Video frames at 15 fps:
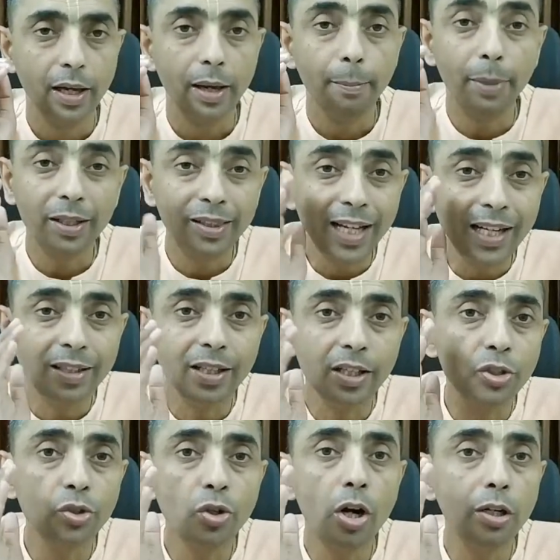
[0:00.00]
But that
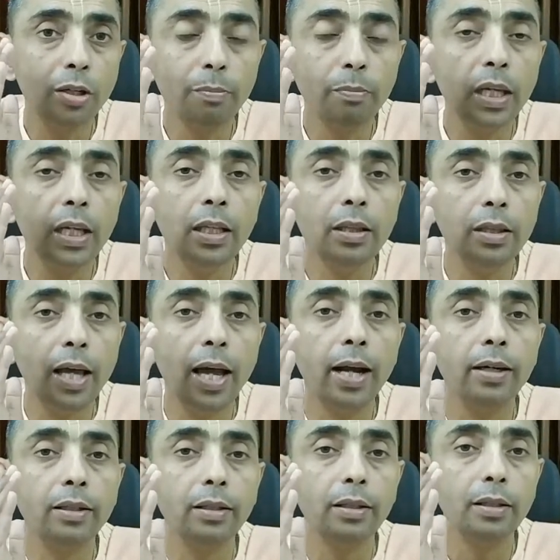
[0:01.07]
does not mean
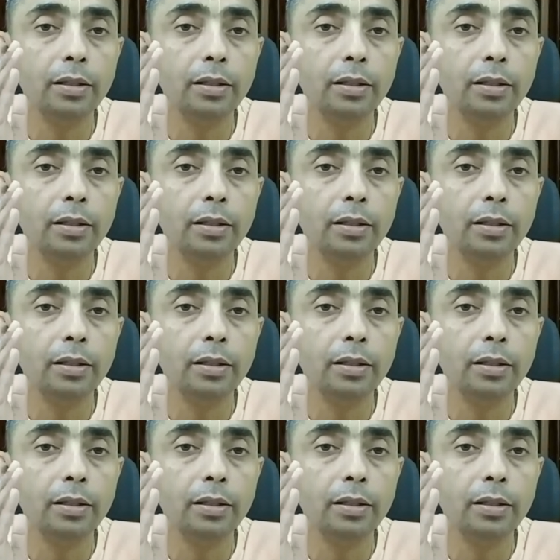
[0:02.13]
that